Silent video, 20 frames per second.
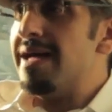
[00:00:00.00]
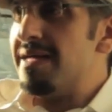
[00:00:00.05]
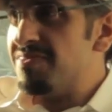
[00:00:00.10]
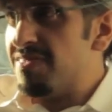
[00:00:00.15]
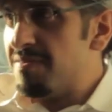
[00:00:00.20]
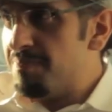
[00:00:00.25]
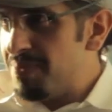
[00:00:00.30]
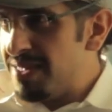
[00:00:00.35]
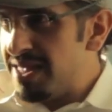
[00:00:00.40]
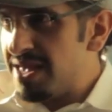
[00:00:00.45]

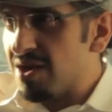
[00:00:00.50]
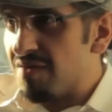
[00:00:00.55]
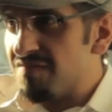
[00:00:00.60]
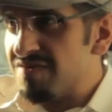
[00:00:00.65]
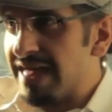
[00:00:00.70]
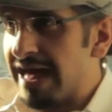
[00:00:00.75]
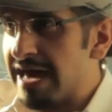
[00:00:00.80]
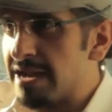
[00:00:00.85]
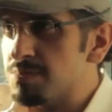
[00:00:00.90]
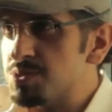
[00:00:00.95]
at the peak
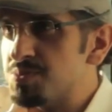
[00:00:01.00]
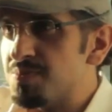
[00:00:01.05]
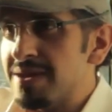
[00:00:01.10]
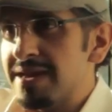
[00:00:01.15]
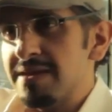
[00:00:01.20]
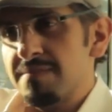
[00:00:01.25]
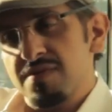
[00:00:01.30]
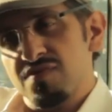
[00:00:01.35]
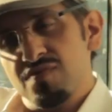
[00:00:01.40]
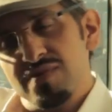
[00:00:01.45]
of the Arab
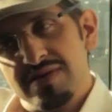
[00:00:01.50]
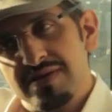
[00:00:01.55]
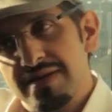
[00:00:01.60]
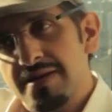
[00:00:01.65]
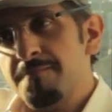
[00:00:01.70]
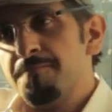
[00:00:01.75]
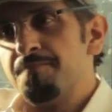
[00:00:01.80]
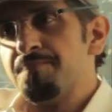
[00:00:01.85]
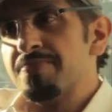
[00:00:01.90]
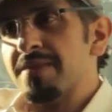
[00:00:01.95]
Spring between
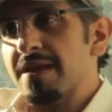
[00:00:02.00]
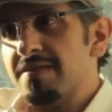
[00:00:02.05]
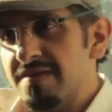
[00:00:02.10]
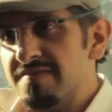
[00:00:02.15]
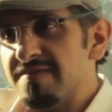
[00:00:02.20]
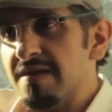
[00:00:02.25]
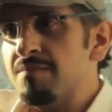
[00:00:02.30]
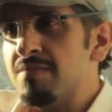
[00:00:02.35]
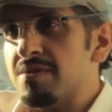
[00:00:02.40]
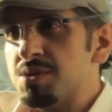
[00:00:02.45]

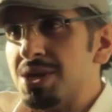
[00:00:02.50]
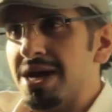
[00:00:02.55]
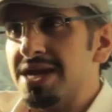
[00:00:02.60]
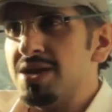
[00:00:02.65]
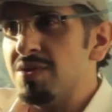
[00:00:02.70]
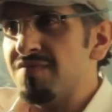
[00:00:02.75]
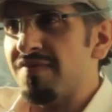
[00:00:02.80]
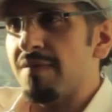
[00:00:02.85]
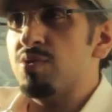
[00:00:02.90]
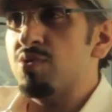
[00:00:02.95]
December,
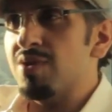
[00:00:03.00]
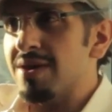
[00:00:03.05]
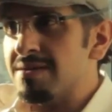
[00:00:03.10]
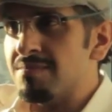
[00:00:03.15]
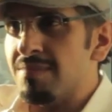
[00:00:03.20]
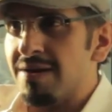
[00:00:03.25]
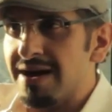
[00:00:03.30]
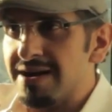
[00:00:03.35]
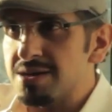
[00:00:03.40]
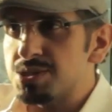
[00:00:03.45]
January, February,
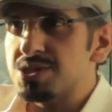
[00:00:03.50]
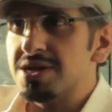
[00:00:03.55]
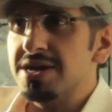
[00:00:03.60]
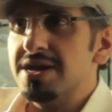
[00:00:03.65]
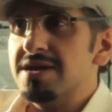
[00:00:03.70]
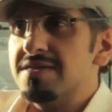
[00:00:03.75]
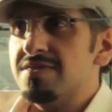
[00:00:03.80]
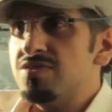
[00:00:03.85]
and March.